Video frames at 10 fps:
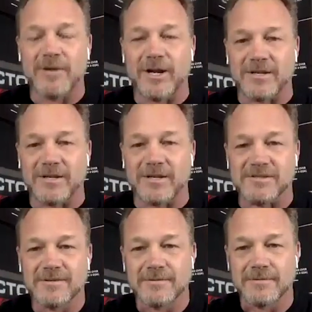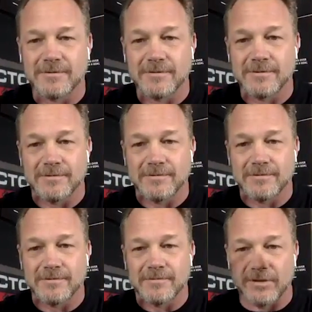10 minutes
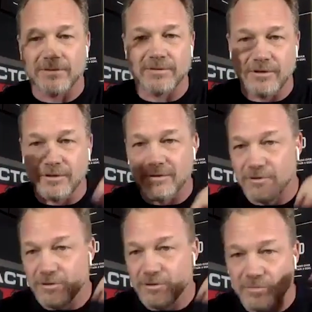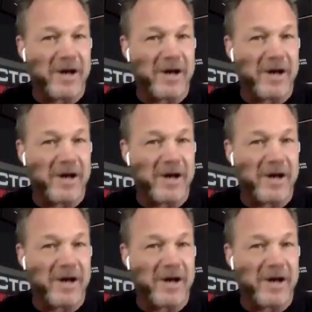with the new